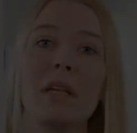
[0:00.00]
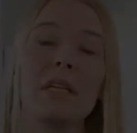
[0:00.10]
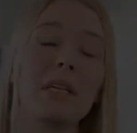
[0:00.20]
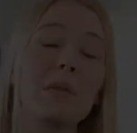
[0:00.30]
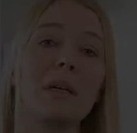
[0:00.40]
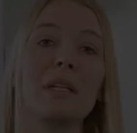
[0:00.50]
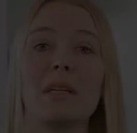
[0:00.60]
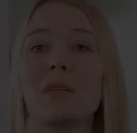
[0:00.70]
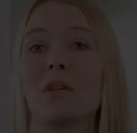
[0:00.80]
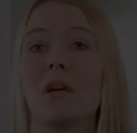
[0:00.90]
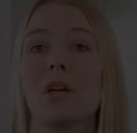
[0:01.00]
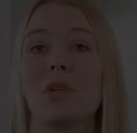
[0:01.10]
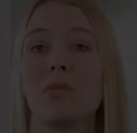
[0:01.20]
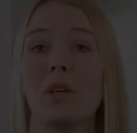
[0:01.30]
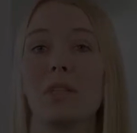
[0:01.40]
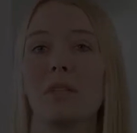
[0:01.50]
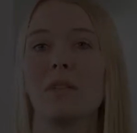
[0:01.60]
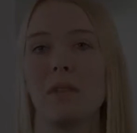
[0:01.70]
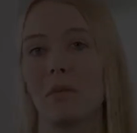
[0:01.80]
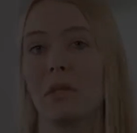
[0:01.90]
Year by year, your vision
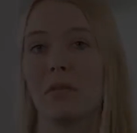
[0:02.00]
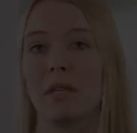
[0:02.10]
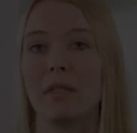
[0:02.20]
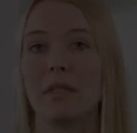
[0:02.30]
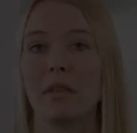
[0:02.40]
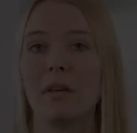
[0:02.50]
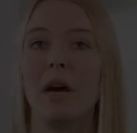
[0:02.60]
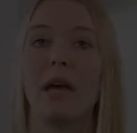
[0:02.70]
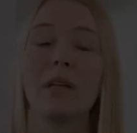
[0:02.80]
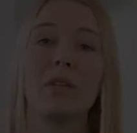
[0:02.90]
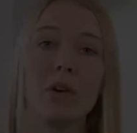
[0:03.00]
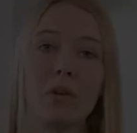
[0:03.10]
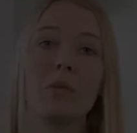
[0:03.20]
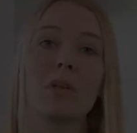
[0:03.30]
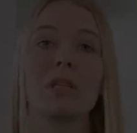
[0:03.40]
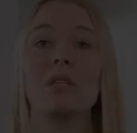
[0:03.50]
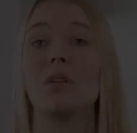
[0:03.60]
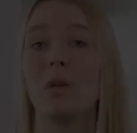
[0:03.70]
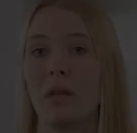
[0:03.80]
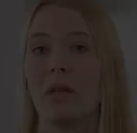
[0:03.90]
deteriorates, and you know there's
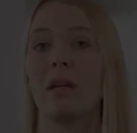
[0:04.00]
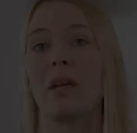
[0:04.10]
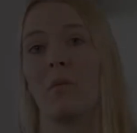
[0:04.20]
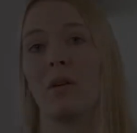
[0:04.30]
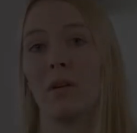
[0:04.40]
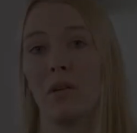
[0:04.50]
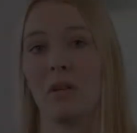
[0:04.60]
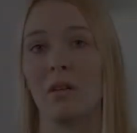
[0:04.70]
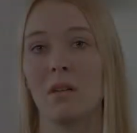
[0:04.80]
nothing that can be done.